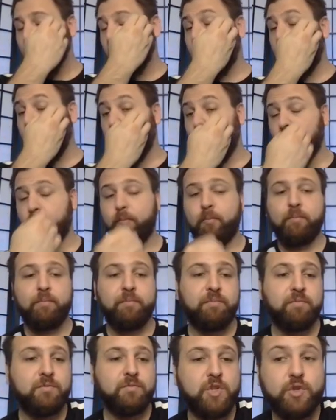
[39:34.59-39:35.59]
Um,
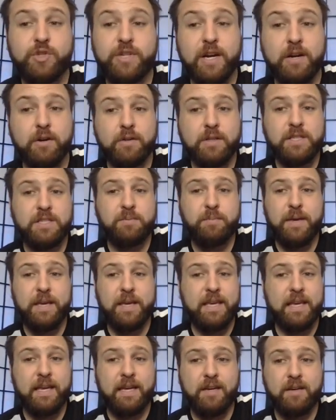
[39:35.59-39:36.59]
so generally
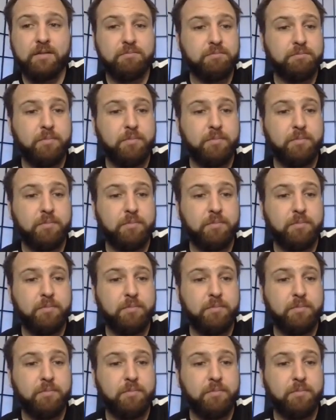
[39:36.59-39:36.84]
speaking,